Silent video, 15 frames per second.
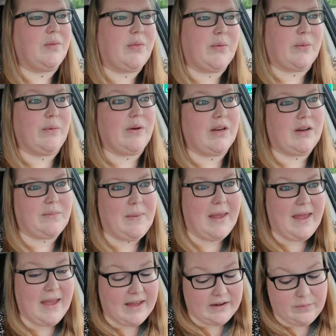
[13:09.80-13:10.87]
threw it in a
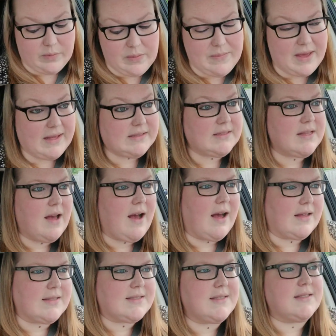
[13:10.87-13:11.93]
pan, and we made
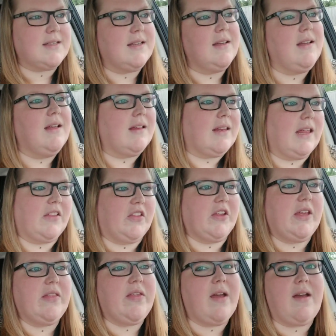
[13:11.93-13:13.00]
sauce. Like,
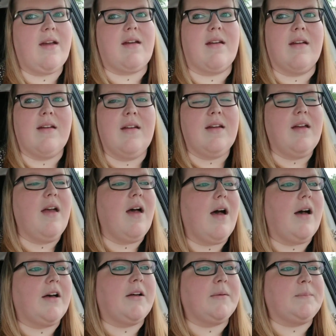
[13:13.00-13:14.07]
looky there.
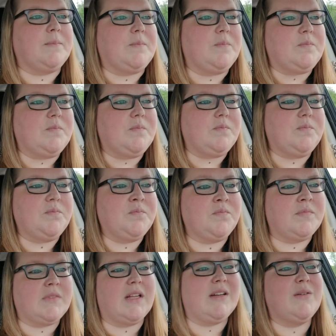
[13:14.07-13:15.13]

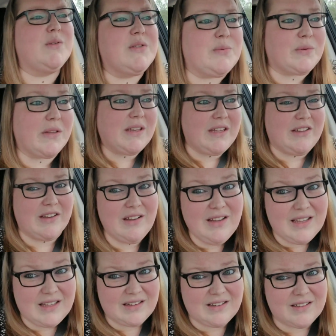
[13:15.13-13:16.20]
And it was really
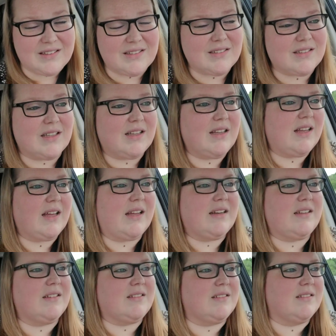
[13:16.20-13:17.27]
good,
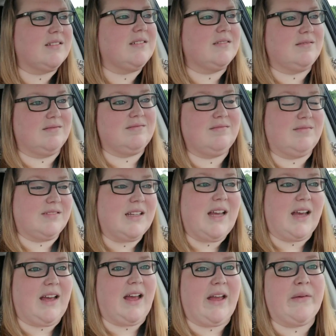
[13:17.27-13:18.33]
and
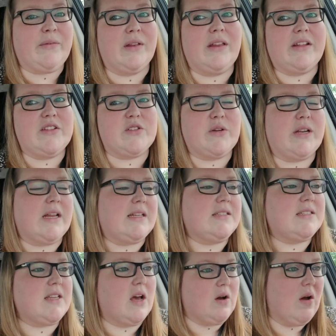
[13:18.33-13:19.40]
yeah, I really enjoyed it.
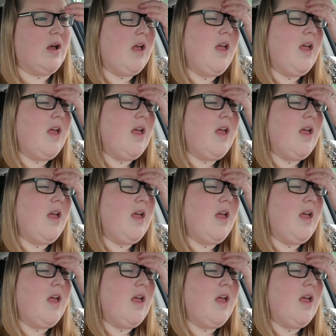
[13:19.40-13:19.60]
So